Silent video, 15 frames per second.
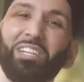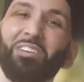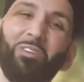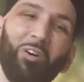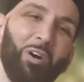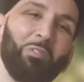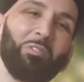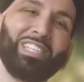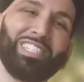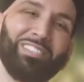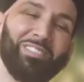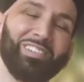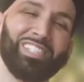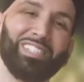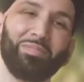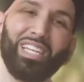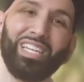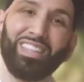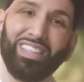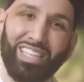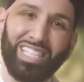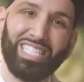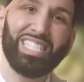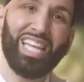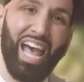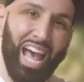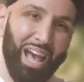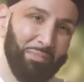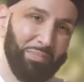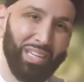meaning you're always going to be this
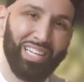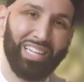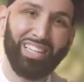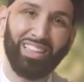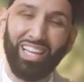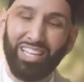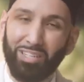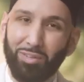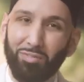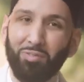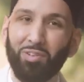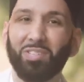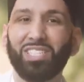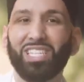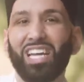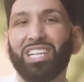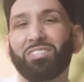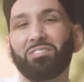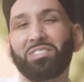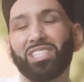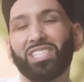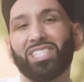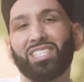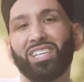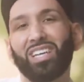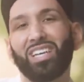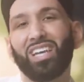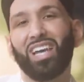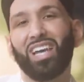happy, like your first entrance.